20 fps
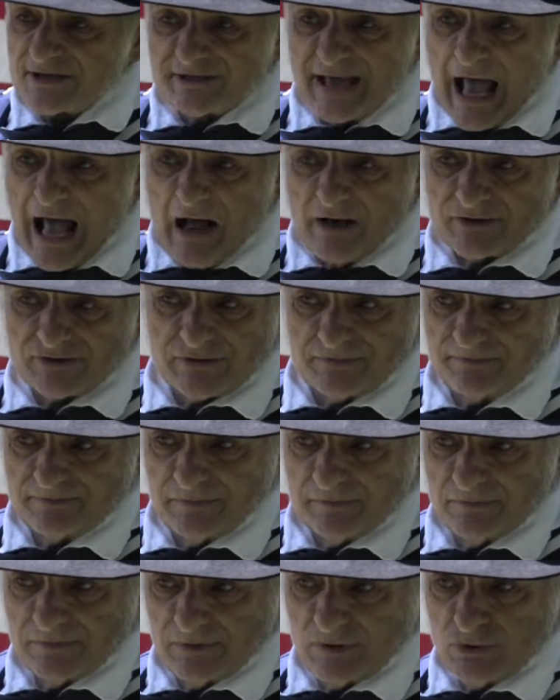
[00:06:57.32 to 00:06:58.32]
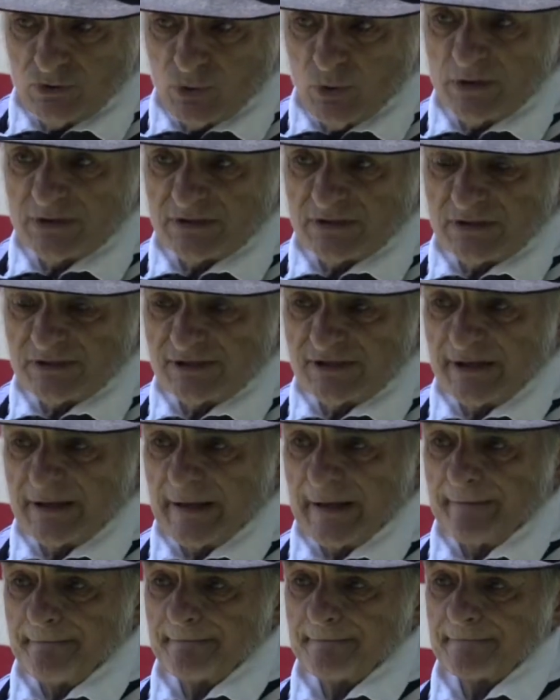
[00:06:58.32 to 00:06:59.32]
house towards the
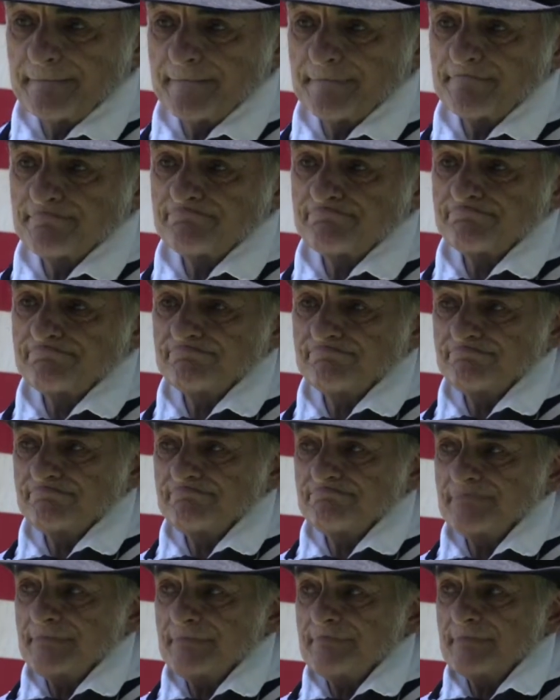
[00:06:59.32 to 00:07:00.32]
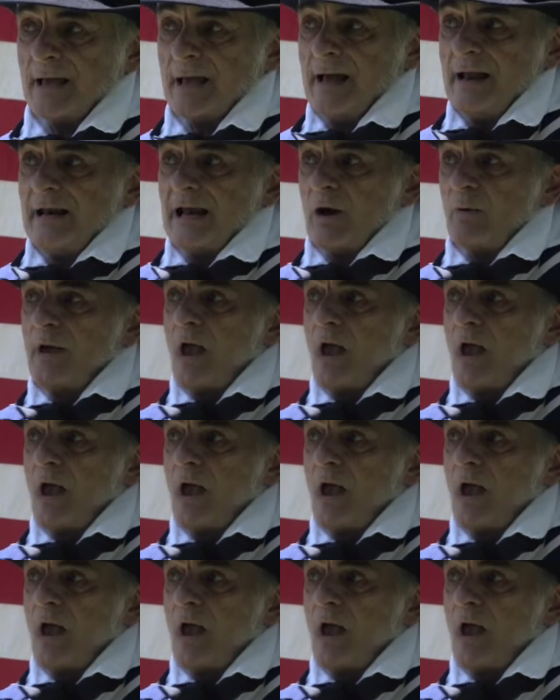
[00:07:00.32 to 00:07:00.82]
city. Now, we